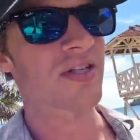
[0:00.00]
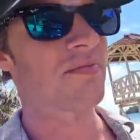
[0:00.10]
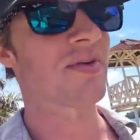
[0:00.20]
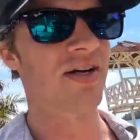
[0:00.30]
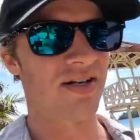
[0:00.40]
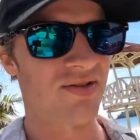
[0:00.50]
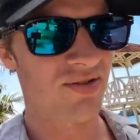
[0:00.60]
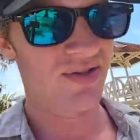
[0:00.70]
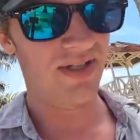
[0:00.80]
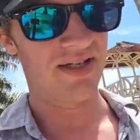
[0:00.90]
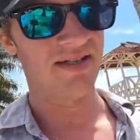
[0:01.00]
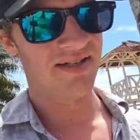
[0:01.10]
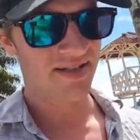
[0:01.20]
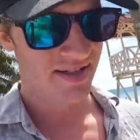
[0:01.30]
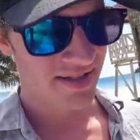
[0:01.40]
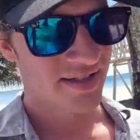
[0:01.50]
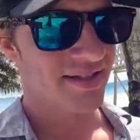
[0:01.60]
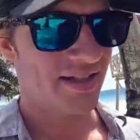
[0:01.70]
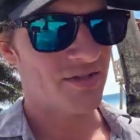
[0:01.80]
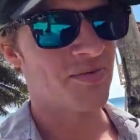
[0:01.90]
SIM card to
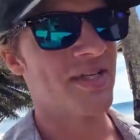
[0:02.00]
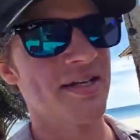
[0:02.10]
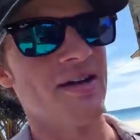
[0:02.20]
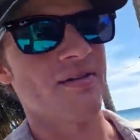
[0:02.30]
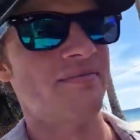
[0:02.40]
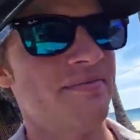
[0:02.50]
get some signal.